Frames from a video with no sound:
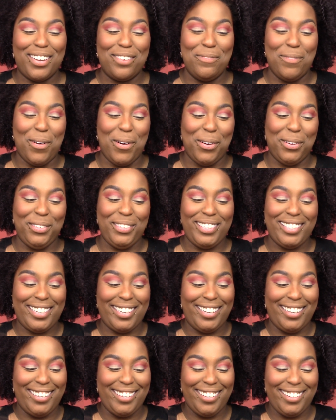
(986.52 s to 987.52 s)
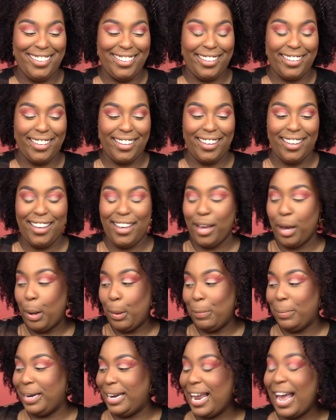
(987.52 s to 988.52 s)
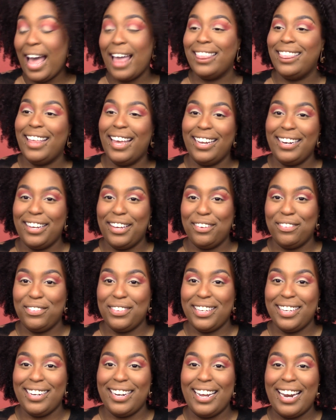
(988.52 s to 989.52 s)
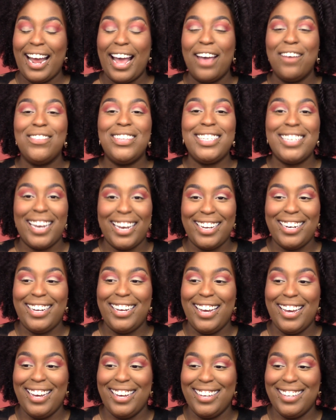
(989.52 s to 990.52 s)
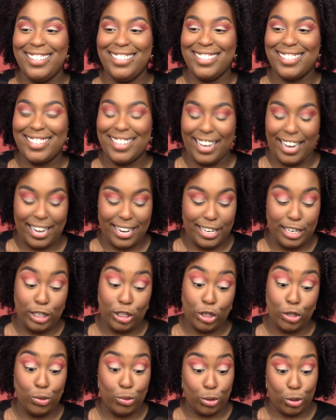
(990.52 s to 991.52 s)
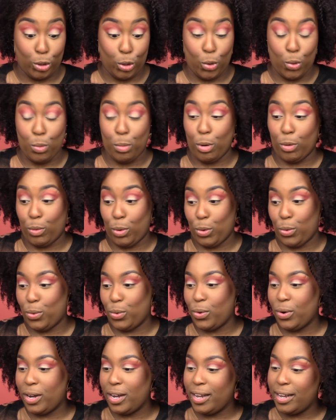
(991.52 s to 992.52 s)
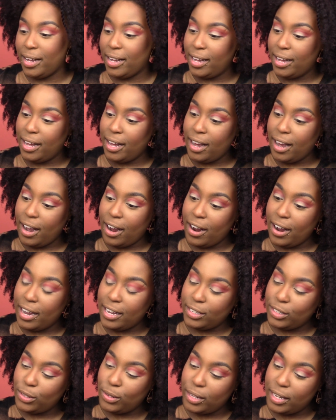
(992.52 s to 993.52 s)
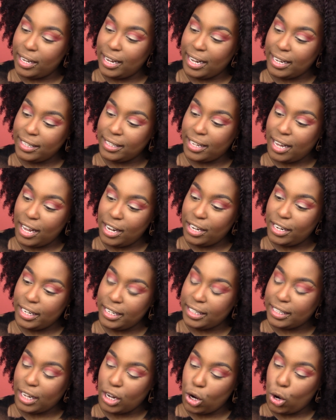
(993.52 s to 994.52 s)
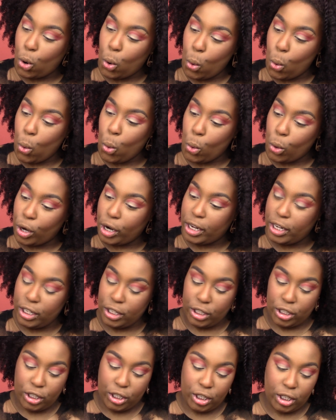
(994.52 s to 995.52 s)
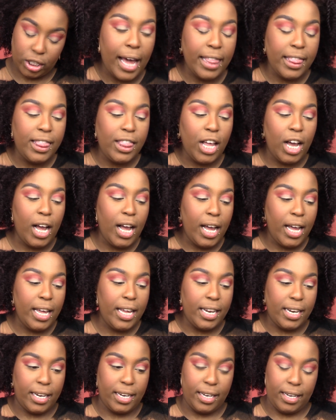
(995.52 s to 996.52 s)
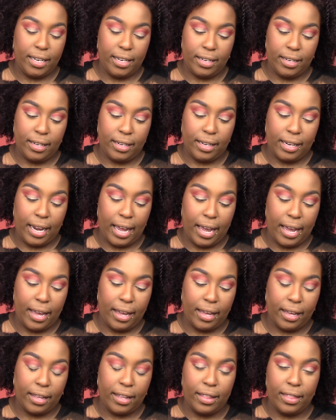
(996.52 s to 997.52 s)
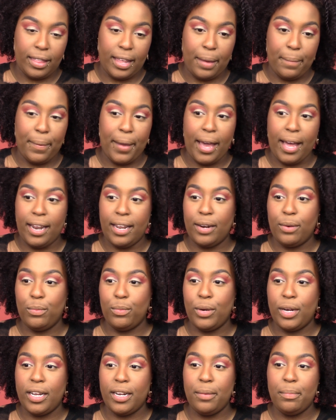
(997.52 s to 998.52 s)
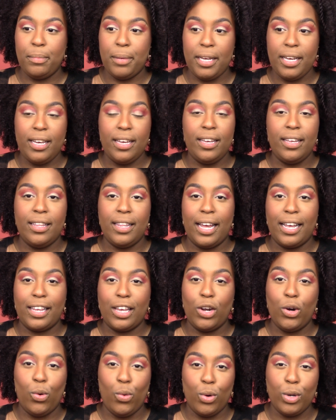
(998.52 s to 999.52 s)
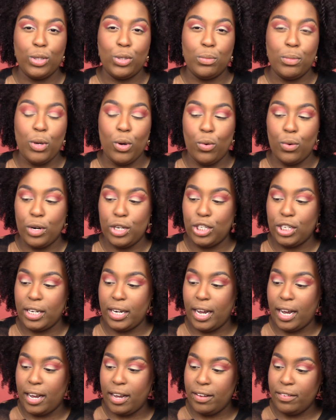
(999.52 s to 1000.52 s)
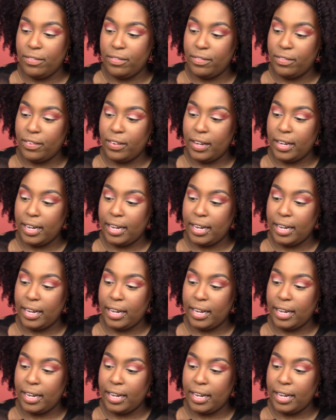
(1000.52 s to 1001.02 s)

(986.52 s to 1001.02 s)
I'm not that gifted, and I have tiny hands. Like I need to slow my roll. All right, so the next color is like orange. I thought like that palette would be like that orange would be orange enough,